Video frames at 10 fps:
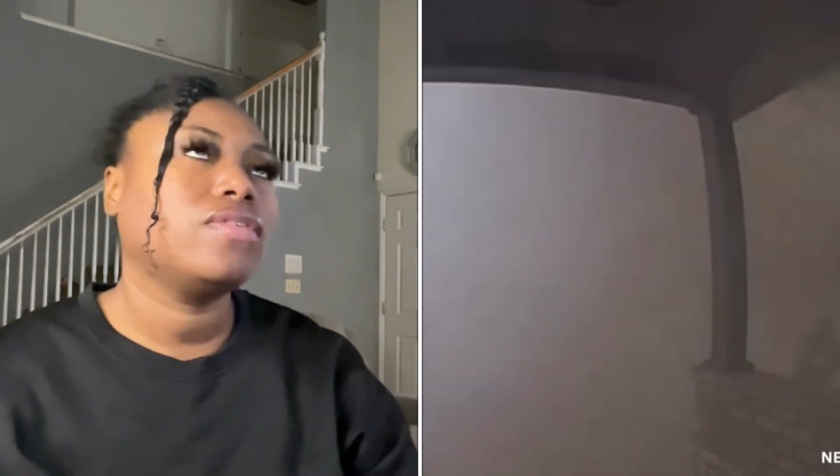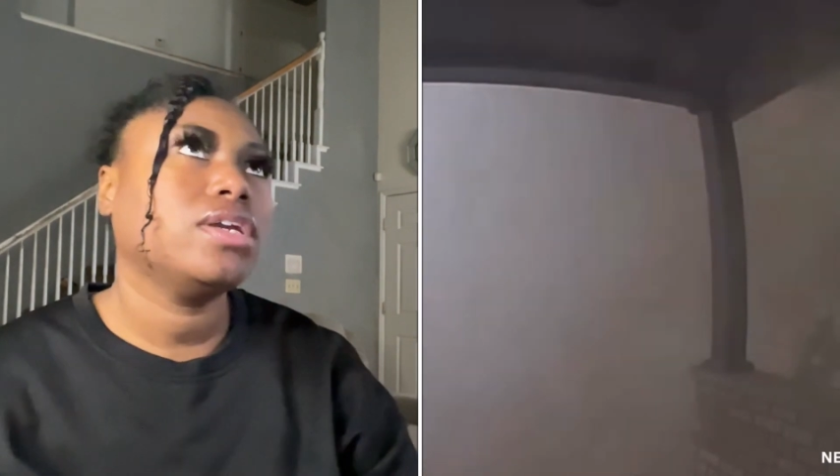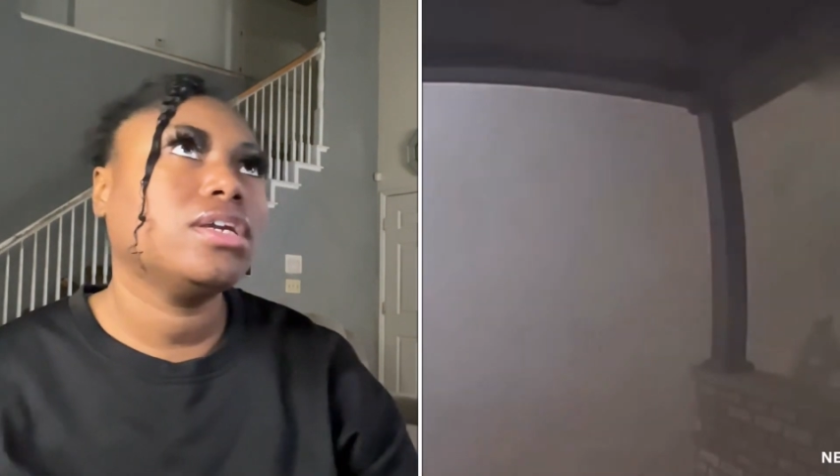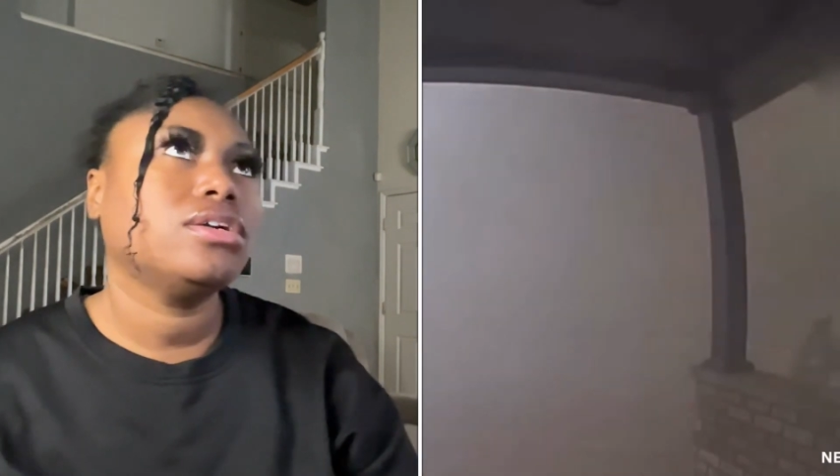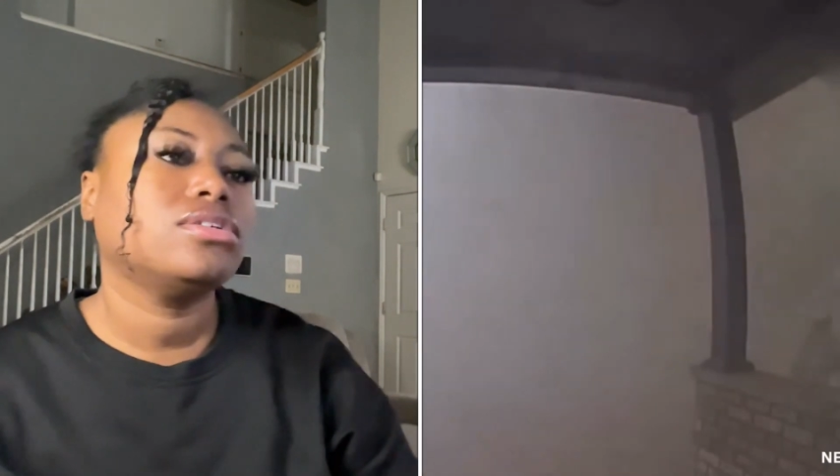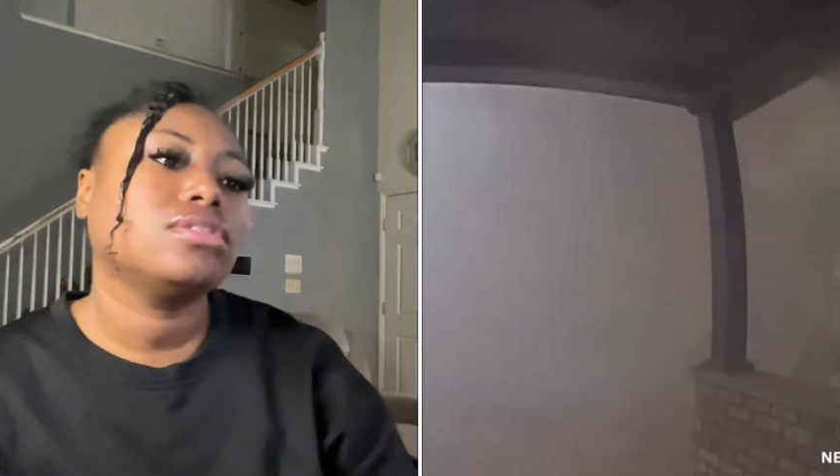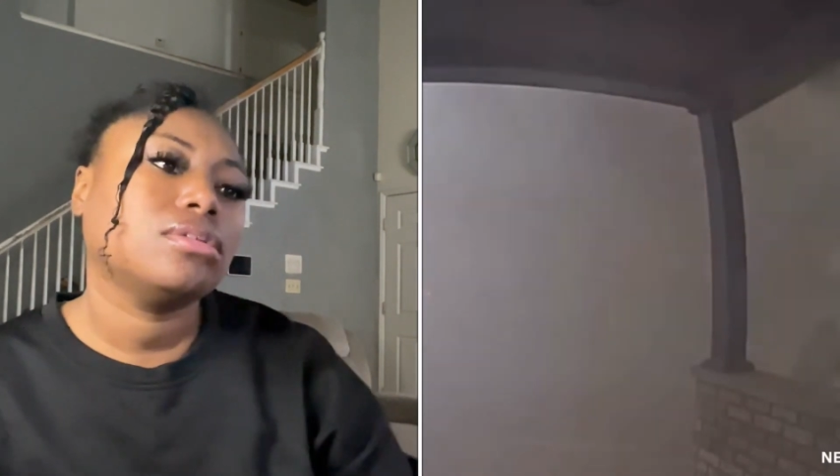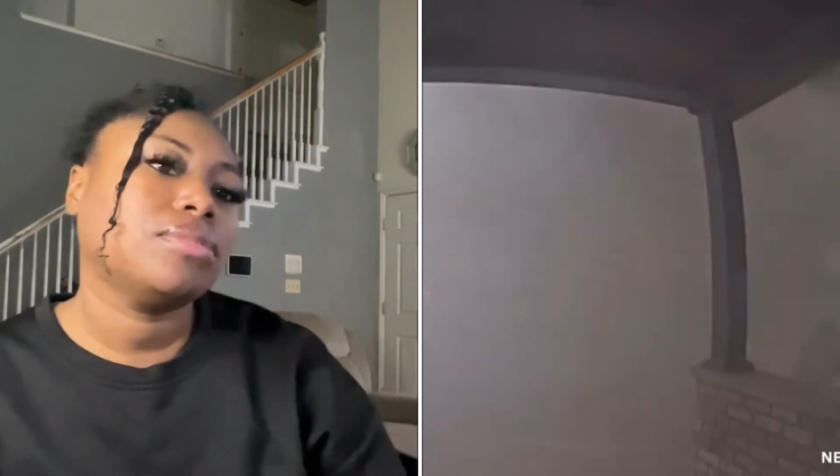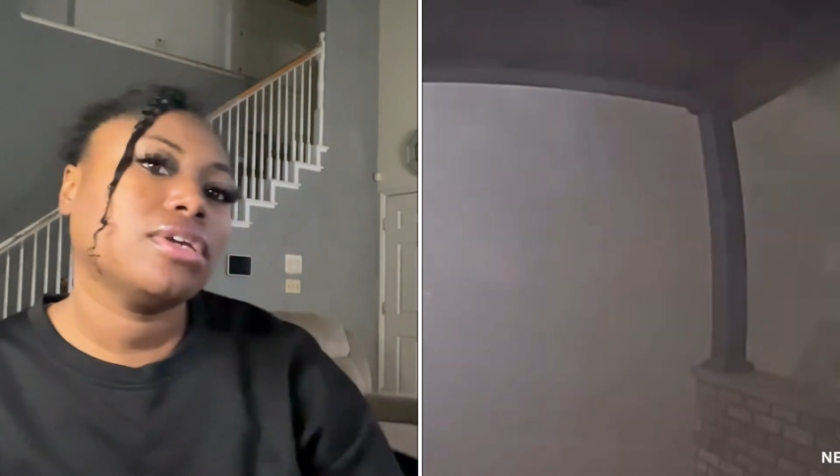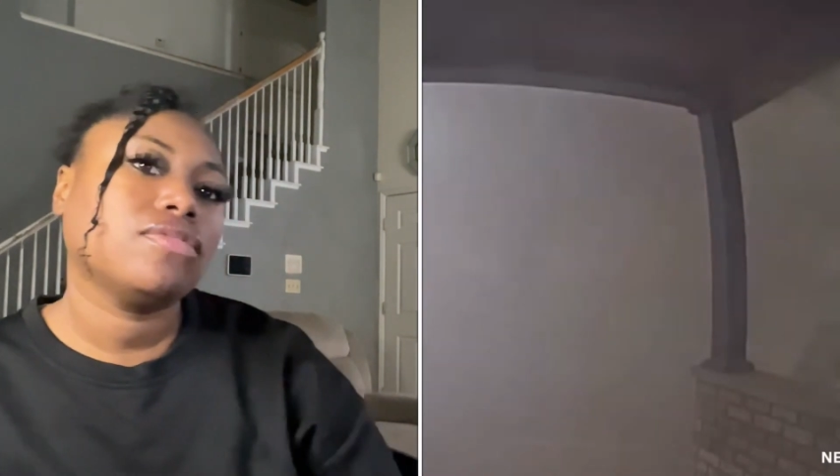my fears.
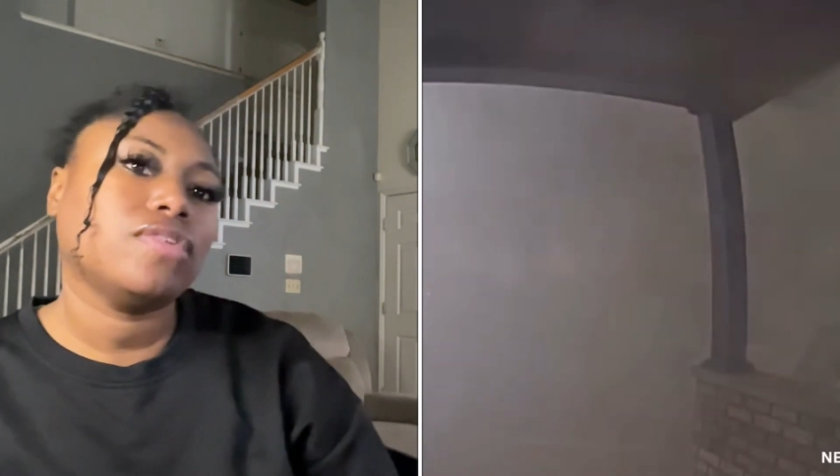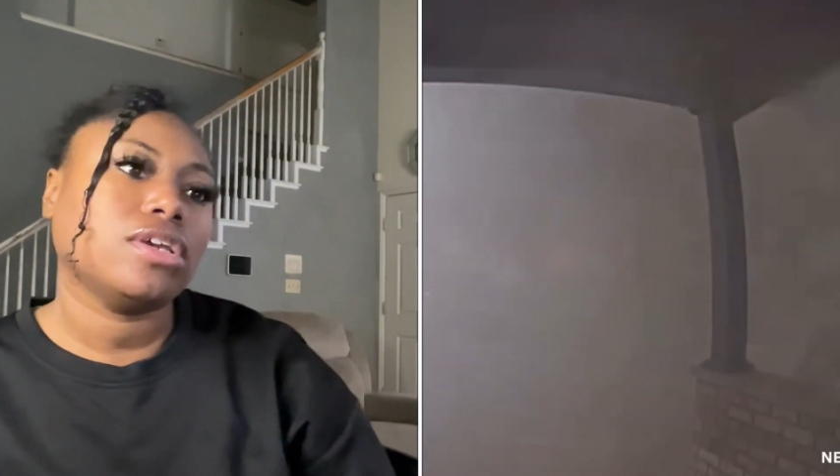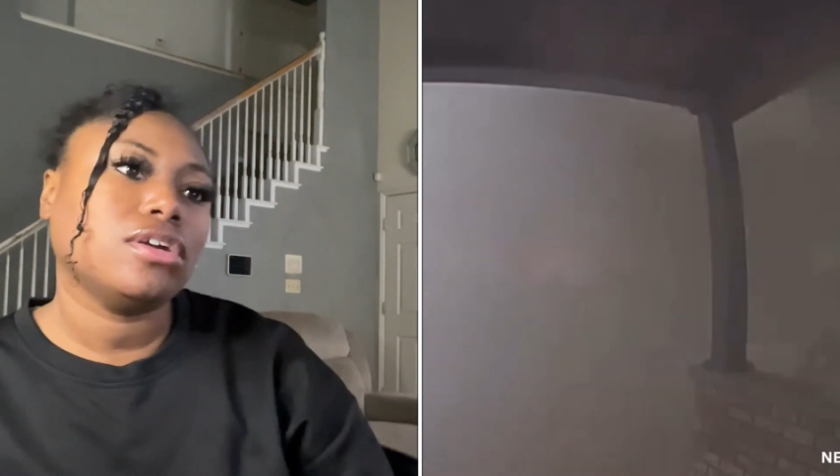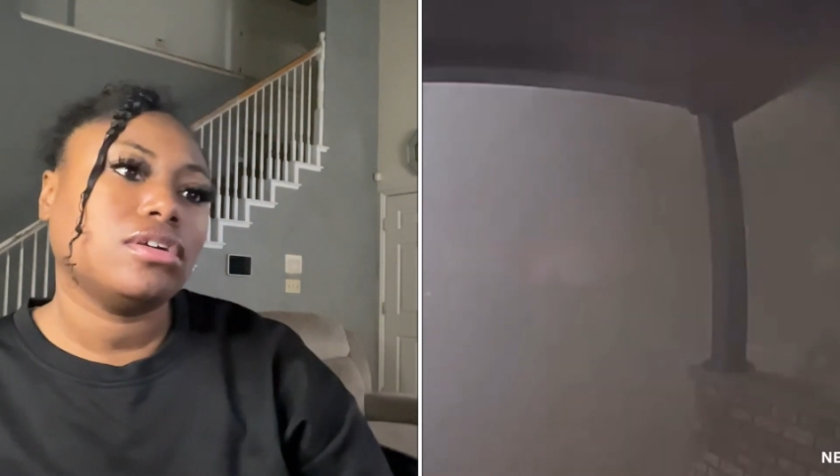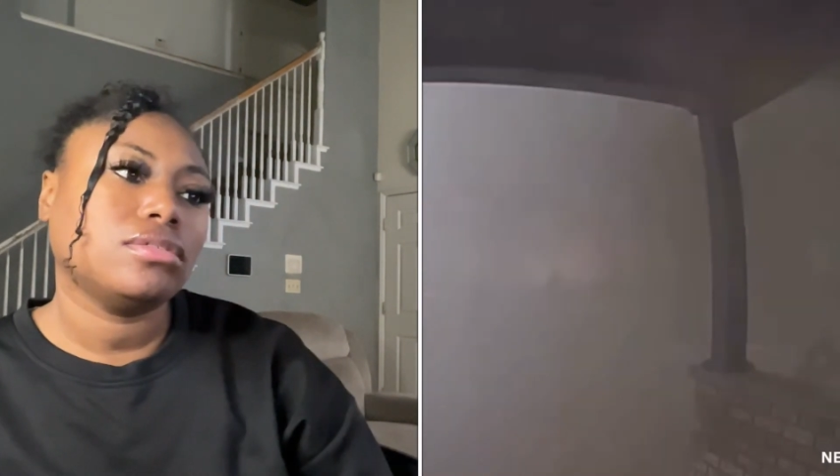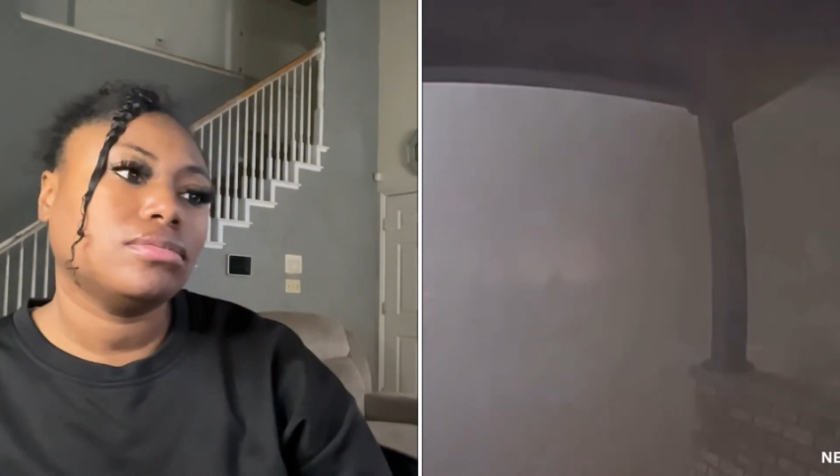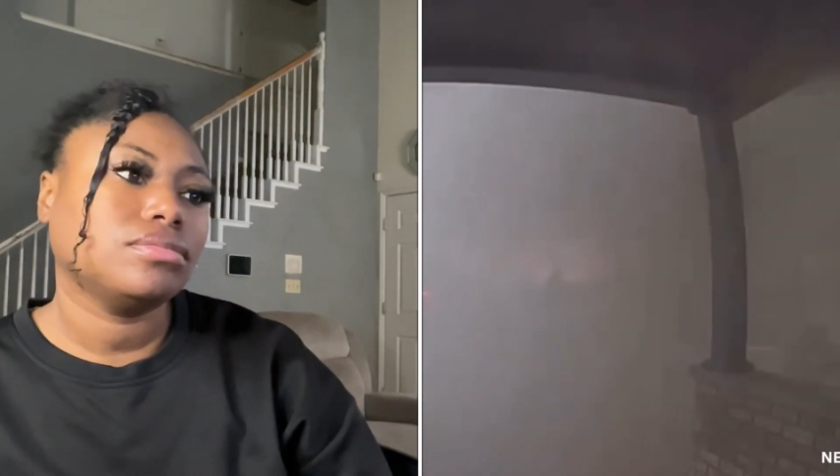A big fear.